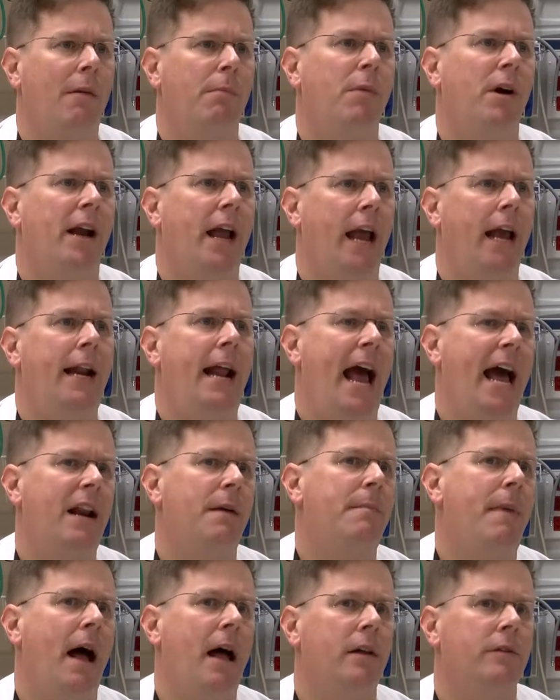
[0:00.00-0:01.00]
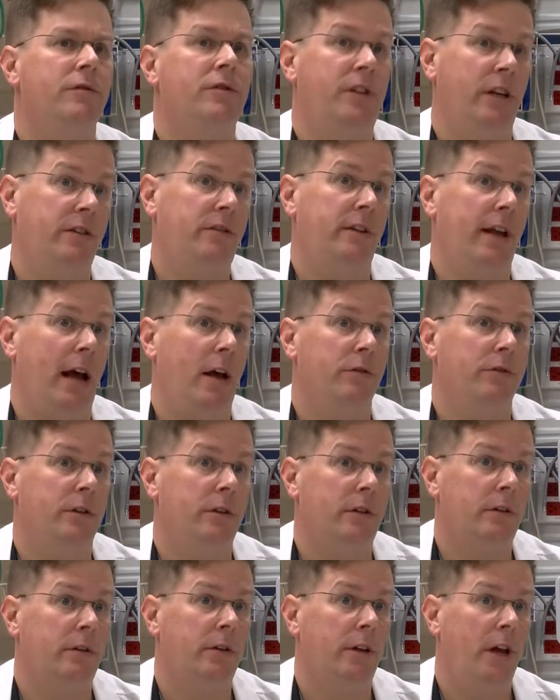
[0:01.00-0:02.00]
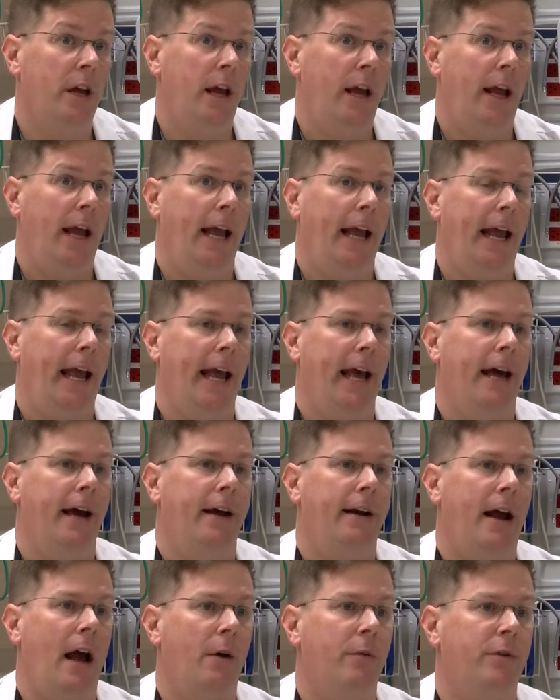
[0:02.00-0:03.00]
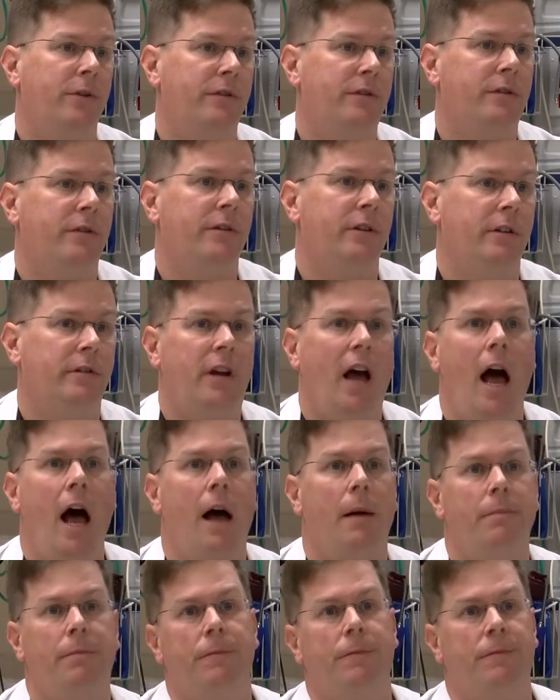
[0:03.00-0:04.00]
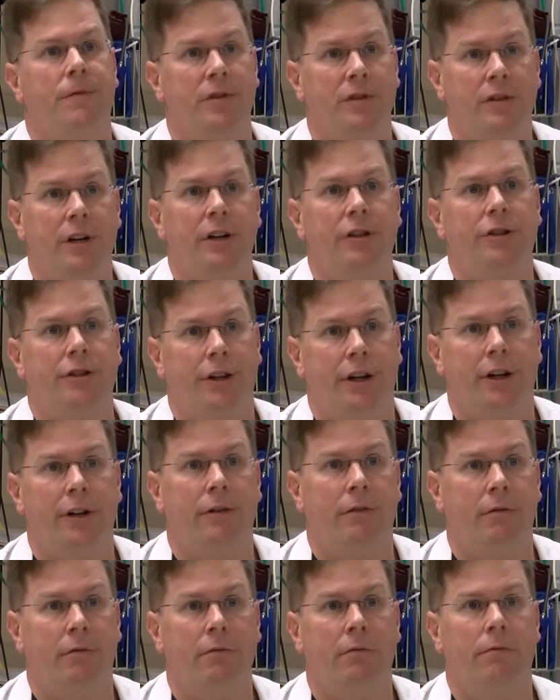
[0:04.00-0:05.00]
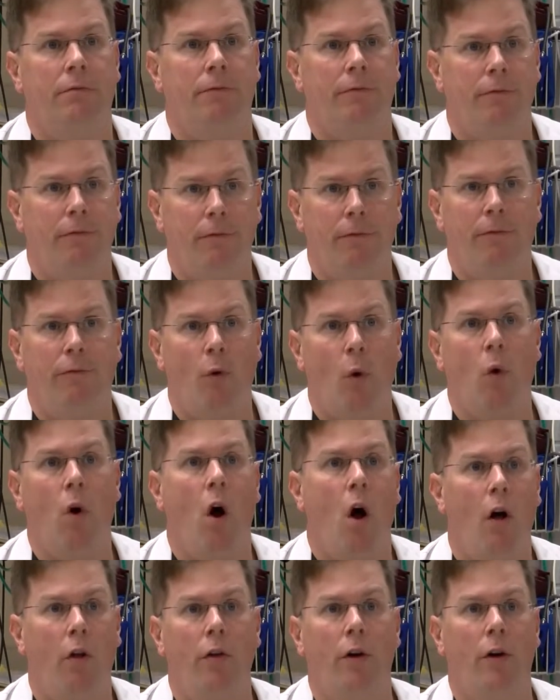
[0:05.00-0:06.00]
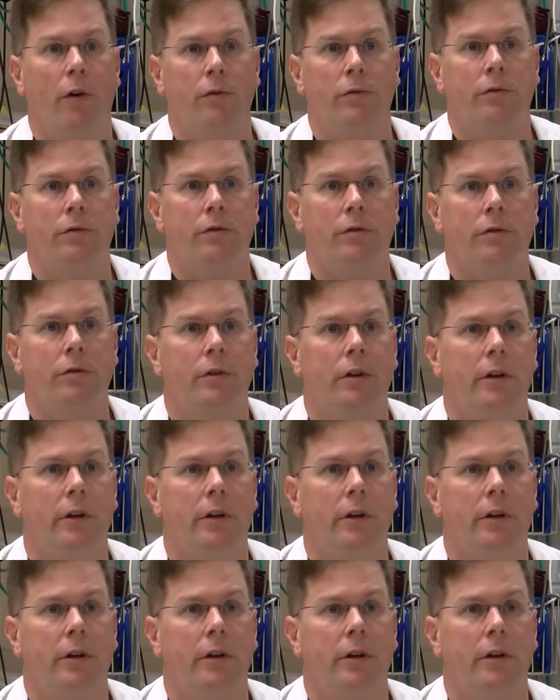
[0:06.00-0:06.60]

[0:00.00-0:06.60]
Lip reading: brigade had about 6,000, and I was the top physician for all those